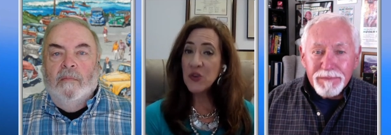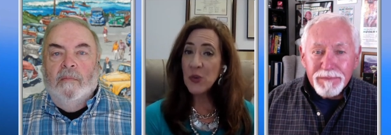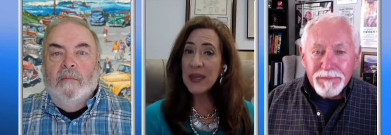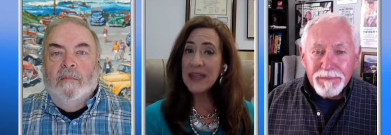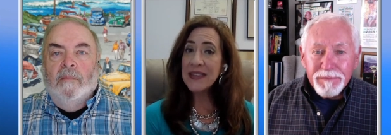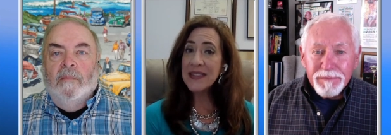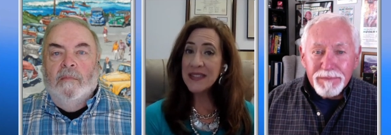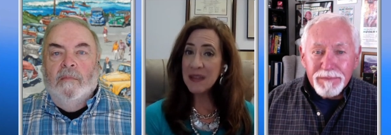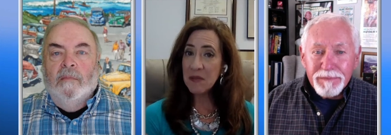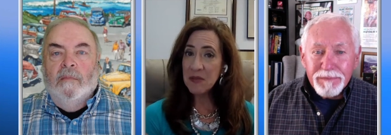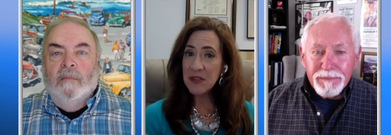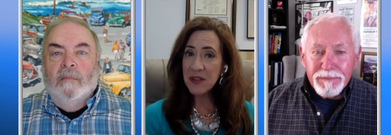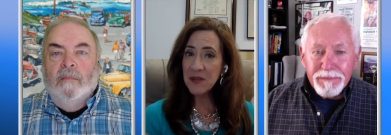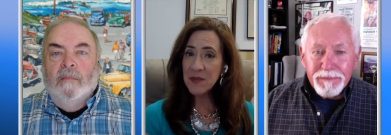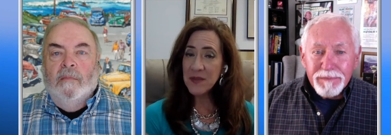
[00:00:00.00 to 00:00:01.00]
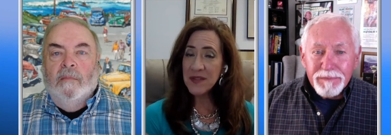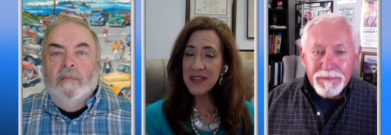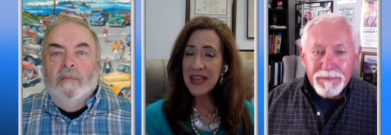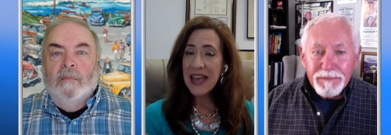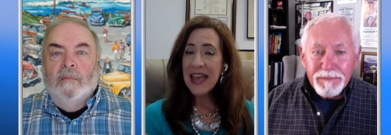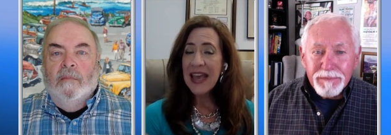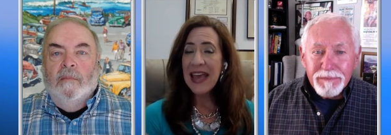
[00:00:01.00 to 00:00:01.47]
Speaker 1: between
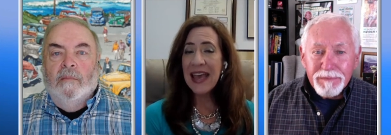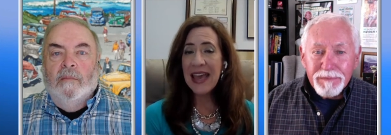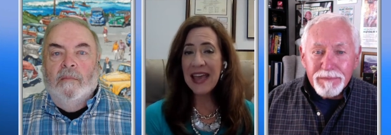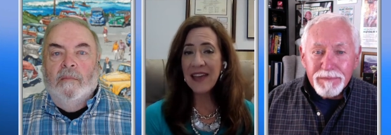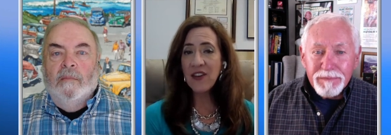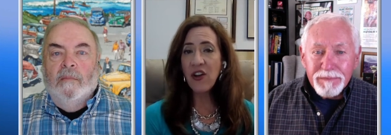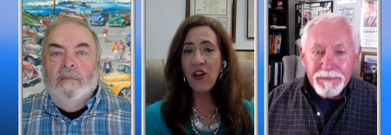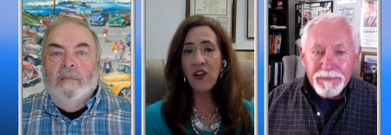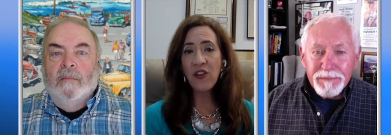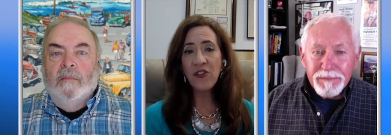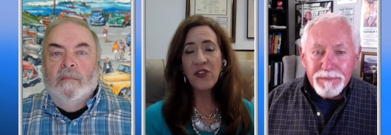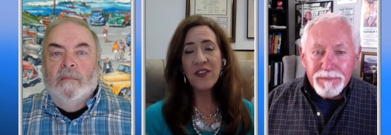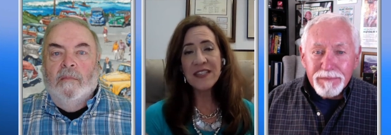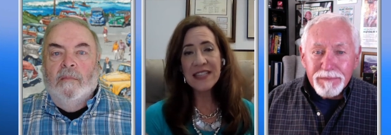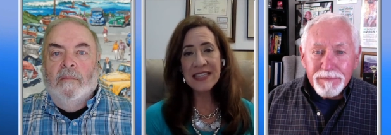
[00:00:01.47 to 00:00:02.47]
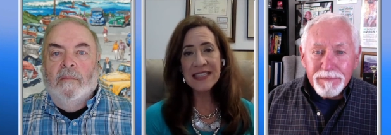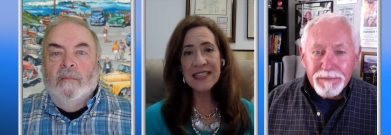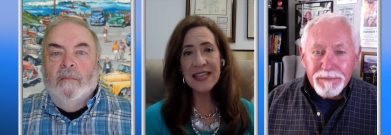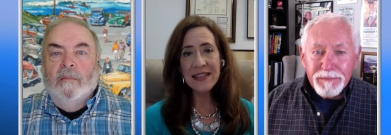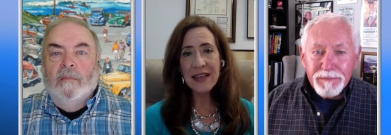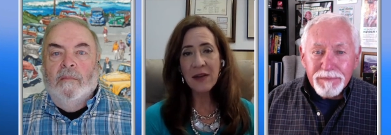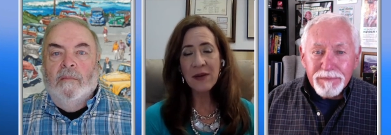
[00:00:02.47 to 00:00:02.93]
symptoms and also the
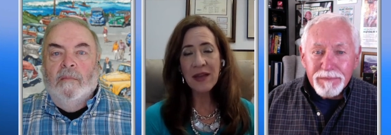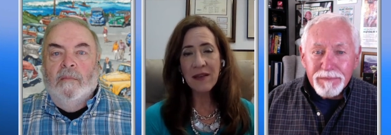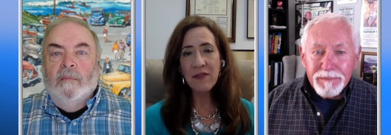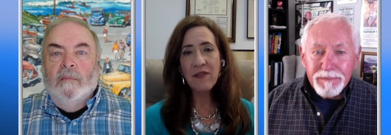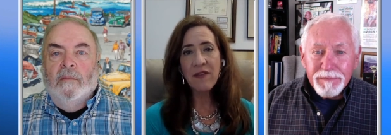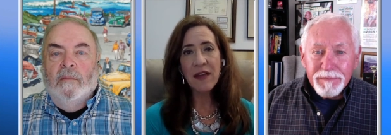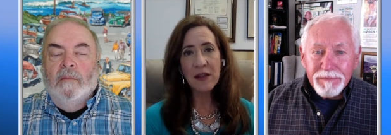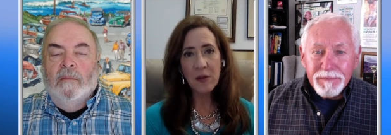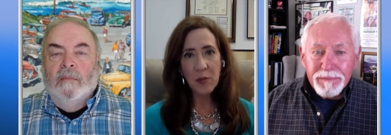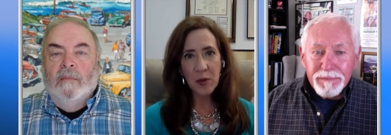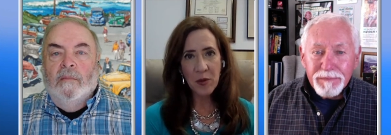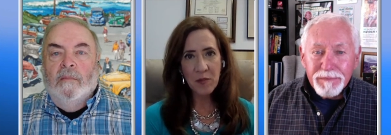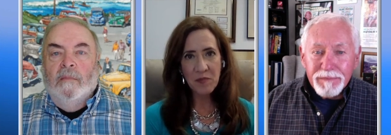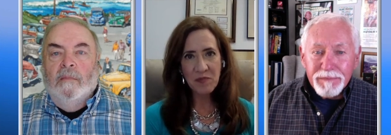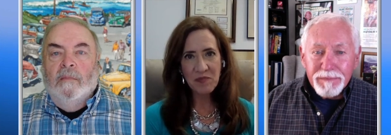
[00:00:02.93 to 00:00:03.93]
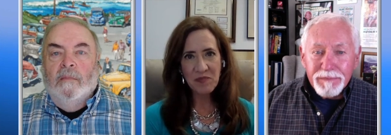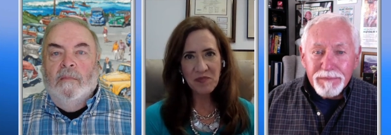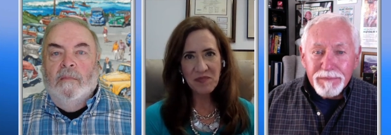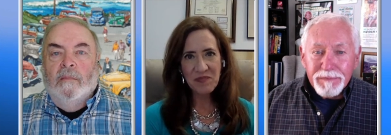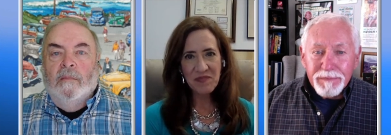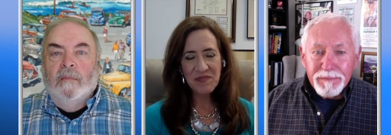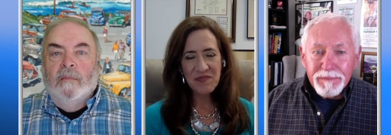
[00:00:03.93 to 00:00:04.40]
testing that we have available.
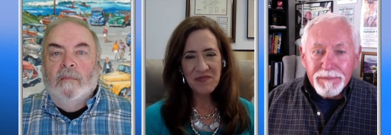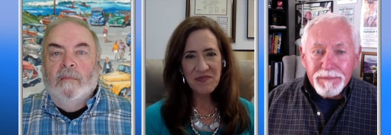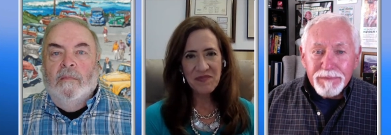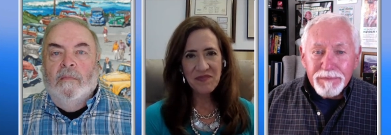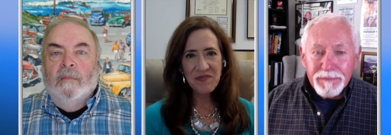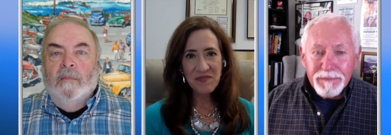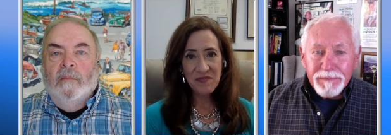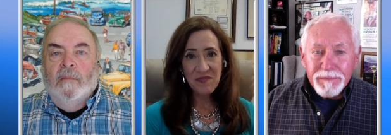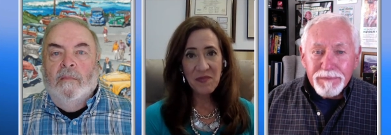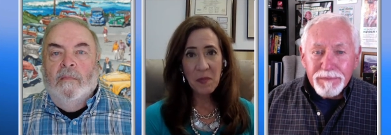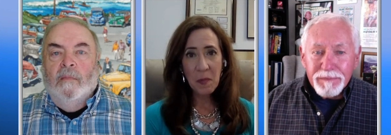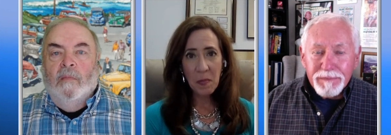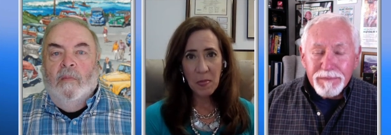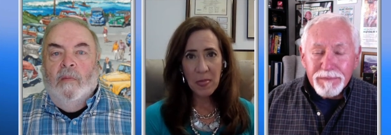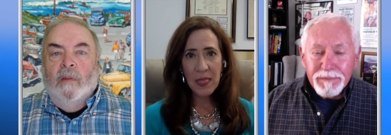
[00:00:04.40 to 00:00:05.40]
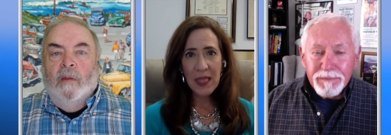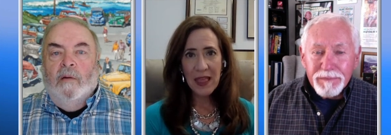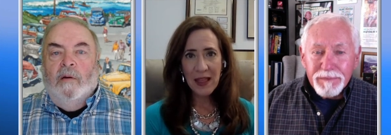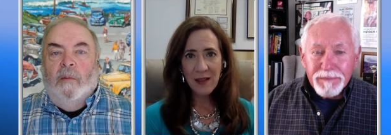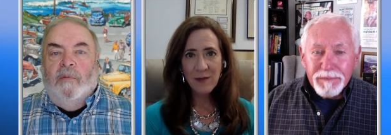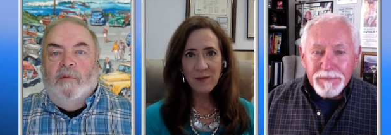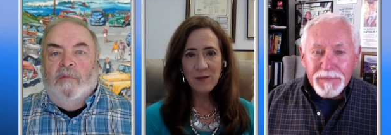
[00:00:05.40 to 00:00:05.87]

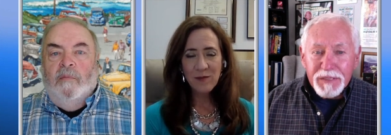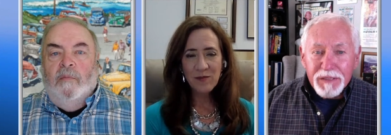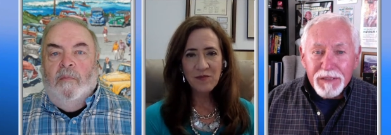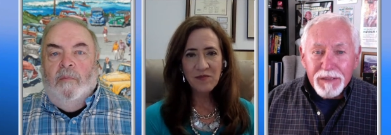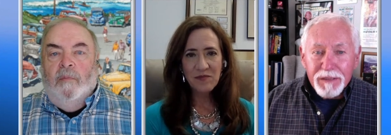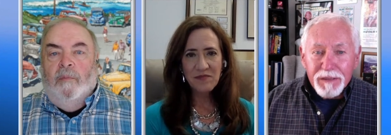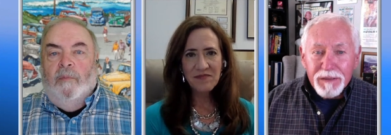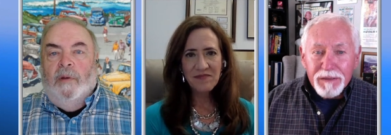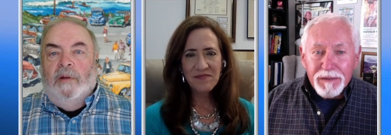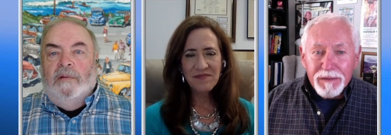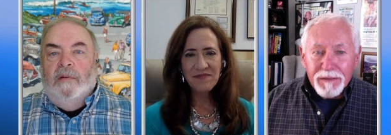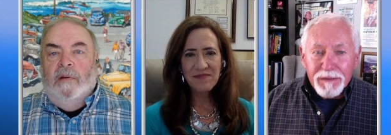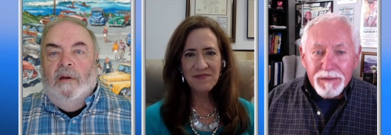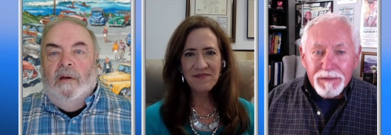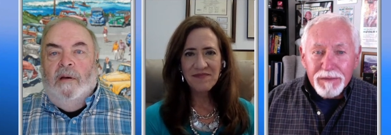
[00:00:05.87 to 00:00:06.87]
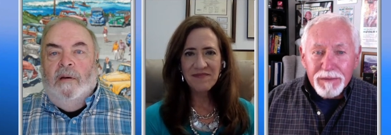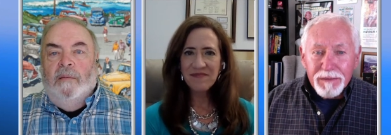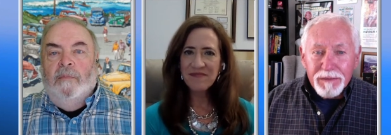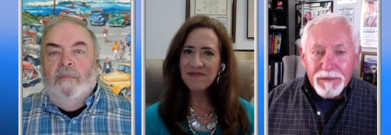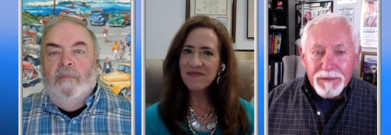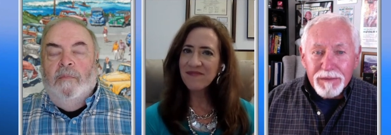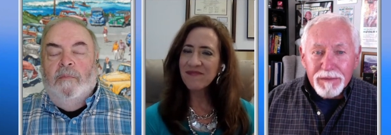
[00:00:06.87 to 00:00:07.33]
Speaker 2: Okay, but, but
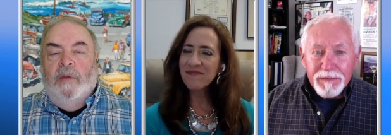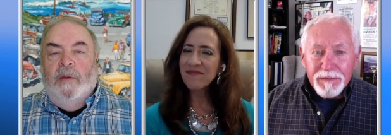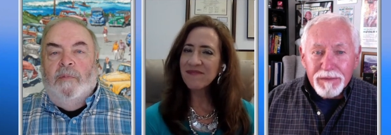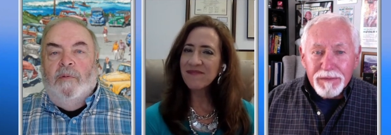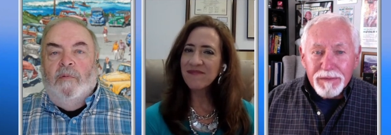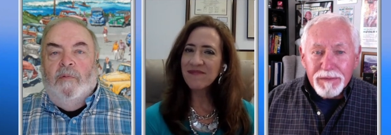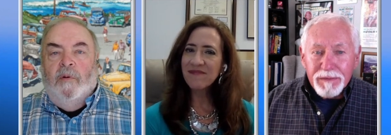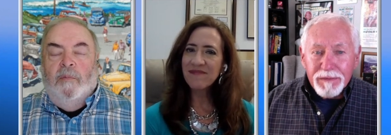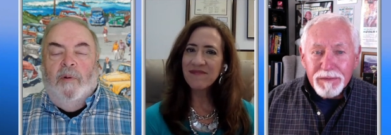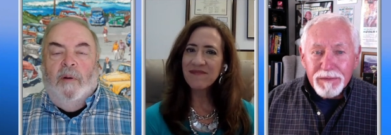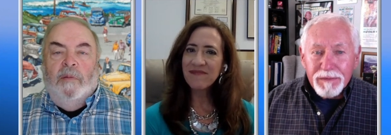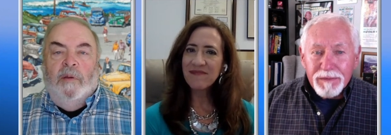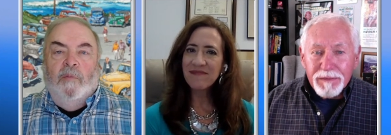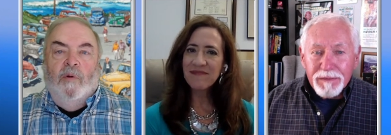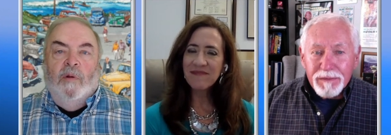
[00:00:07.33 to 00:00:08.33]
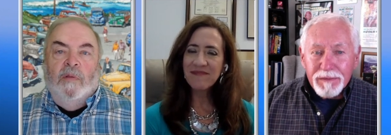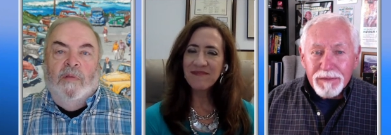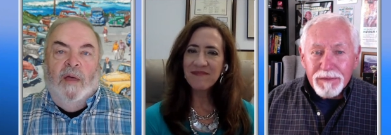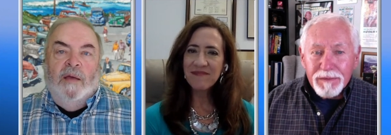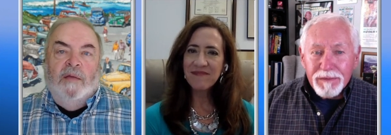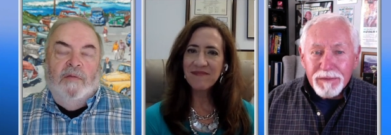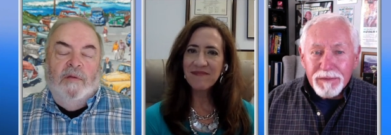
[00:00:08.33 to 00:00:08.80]
um, people are probably more
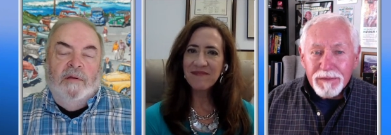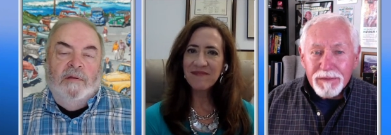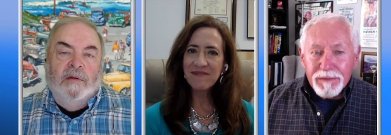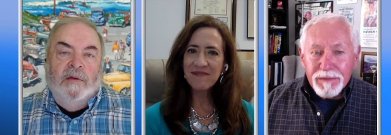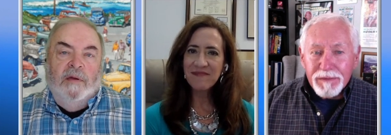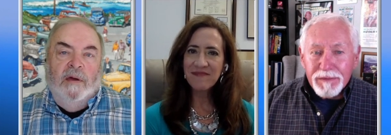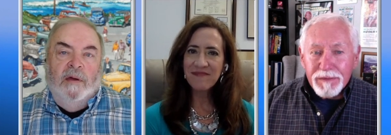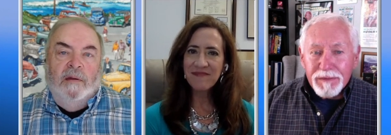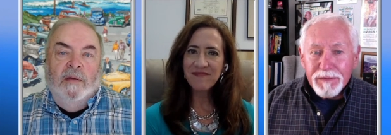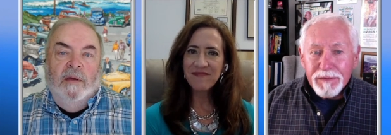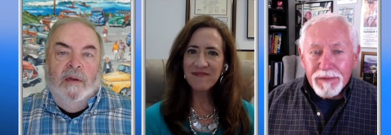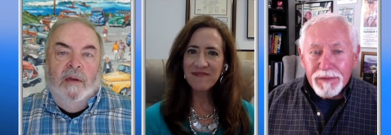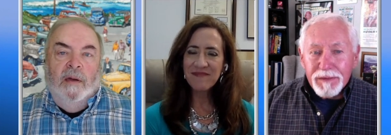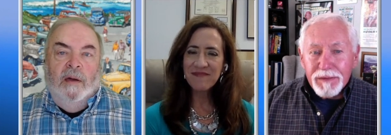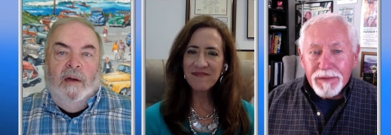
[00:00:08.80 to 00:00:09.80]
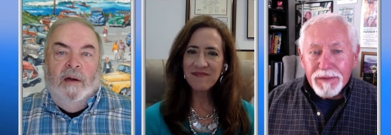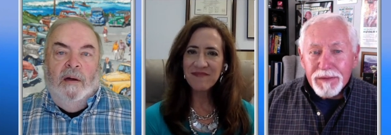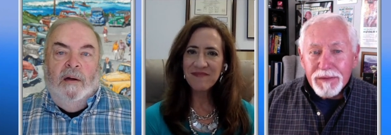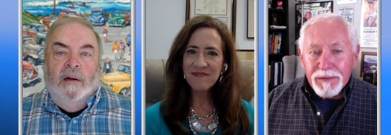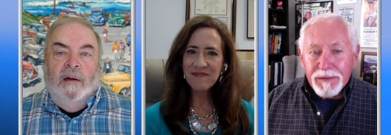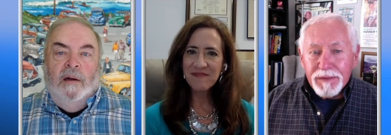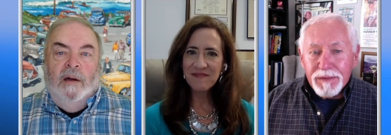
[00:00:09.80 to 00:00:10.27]
likely to get
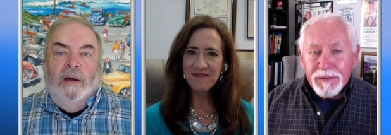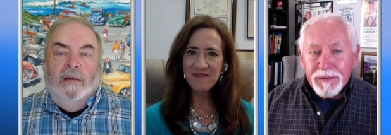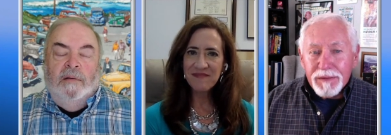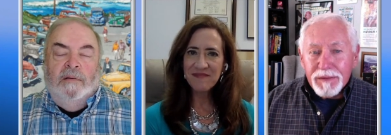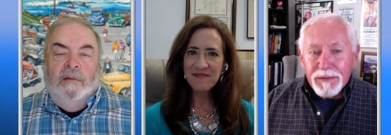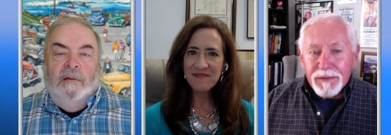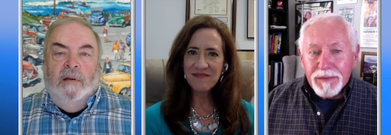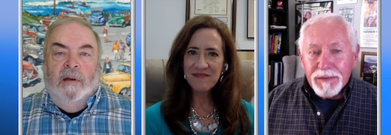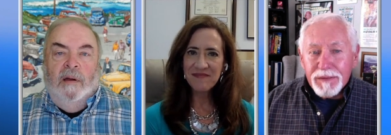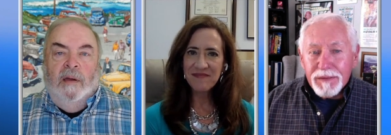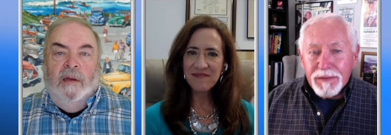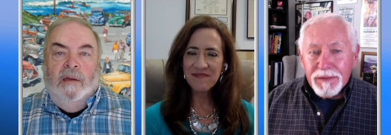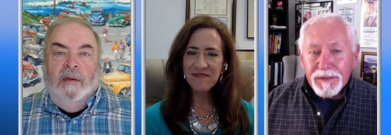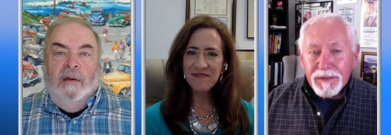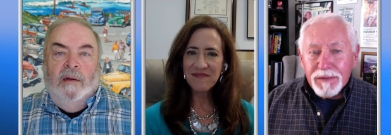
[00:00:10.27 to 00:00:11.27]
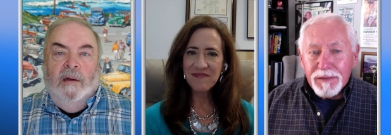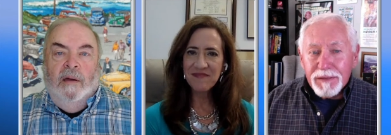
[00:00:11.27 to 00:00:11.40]
uh, a, a uh,